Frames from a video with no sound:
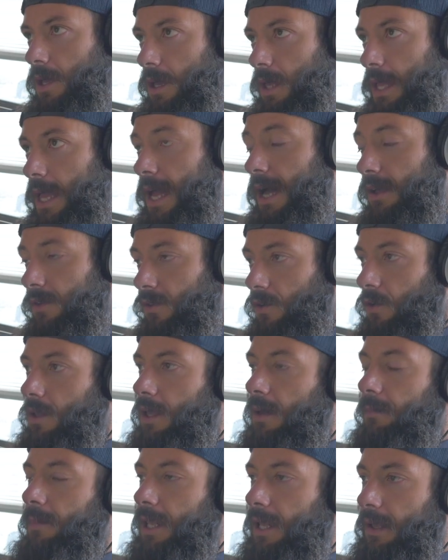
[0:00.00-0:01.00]
Yeah, so
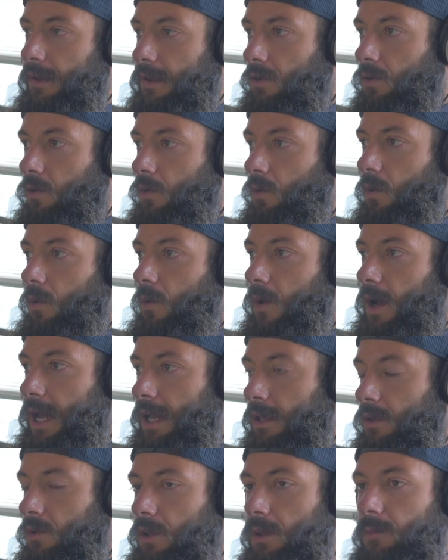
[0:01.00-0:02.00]
the ability to
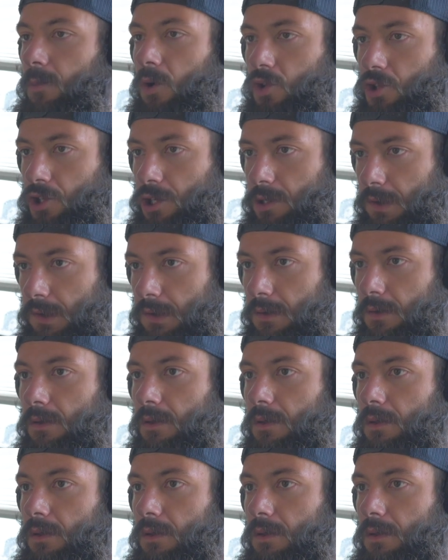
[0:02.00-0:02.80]
handle emotions.